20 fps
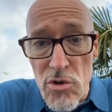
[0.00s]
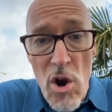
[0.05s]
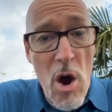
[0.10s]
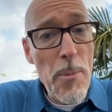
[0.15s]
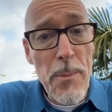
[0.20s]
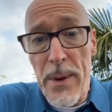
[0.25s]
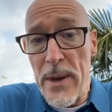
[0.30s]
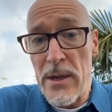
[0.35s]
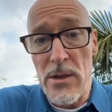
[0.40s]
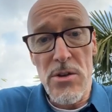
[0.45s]

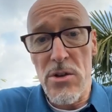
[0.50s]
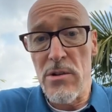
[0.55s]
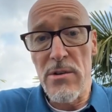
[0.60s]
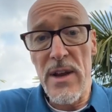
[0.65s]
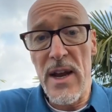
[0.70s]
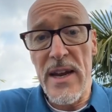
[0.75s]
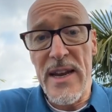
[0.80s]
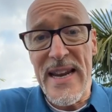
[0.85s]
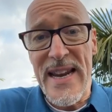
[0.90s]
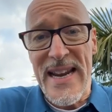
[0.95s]
dropping
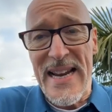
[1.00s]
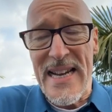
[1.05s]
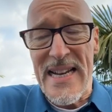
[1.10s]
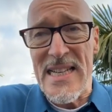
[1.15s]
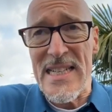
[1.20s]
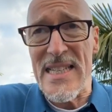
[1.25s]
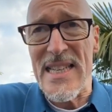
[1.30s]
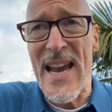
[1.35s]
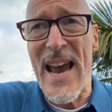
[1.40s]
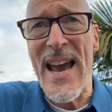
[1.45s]
to their
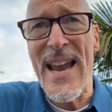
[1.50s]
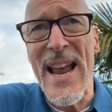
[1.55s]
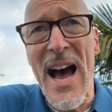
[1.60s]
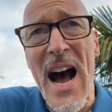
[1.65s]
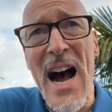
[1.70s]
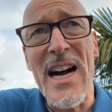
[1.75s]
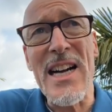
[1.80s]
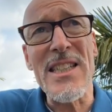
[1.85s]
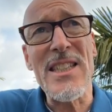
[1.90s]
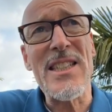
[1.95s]
knees
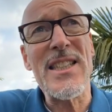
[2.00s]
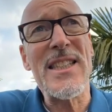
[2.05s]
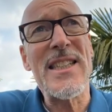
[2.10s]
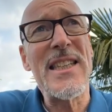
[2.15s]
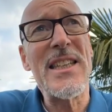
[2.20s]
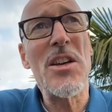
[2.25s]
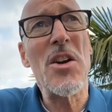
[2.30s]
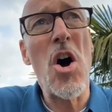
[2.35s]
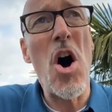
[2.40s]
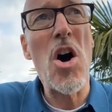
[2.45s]
and
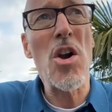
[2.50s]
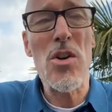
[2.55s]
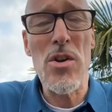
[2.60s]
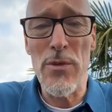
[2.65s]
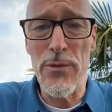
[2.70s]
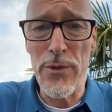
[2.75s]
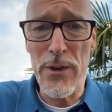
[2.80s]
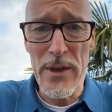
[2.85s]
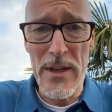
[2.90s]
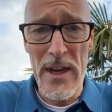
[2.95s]
asking
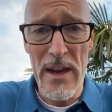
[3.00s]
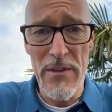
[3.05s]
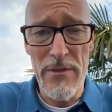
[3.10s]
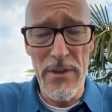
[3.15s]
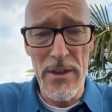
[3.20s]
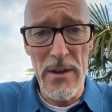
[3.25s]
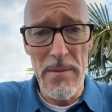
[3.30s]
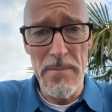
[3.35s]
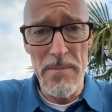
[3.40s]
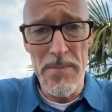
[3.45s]
God to
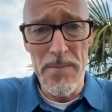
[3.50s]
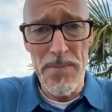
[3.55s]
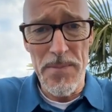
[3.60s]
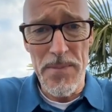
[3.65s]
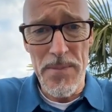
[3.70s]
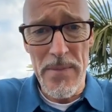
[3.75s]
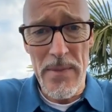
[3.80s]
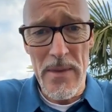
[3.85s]
forgive them,